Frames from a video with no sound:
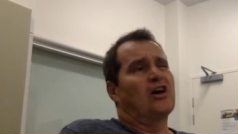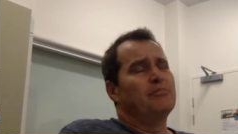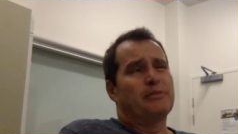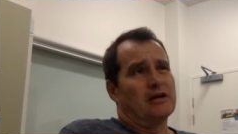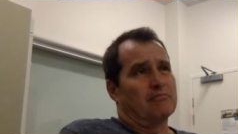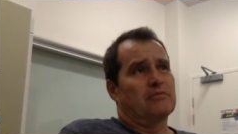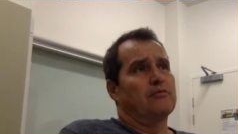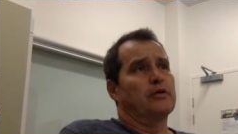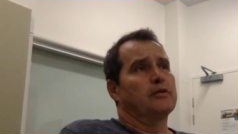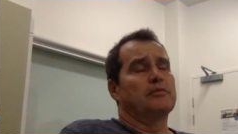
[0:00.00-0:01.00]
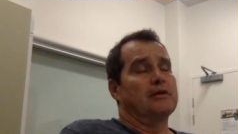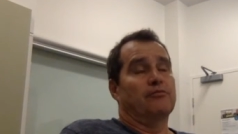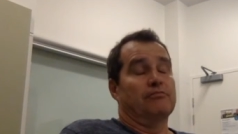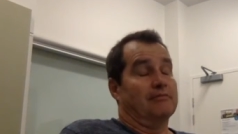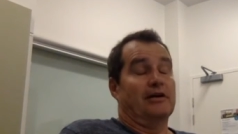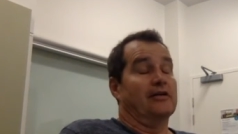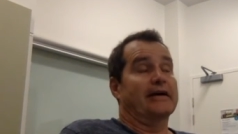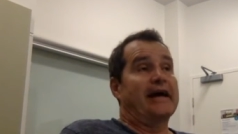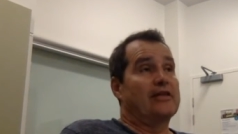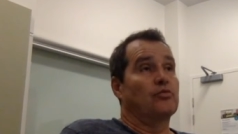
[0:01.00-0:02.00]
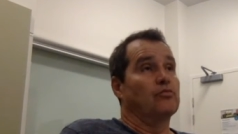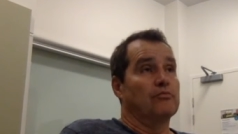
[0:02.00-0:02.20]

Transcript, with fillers: Opium, if we if and I gather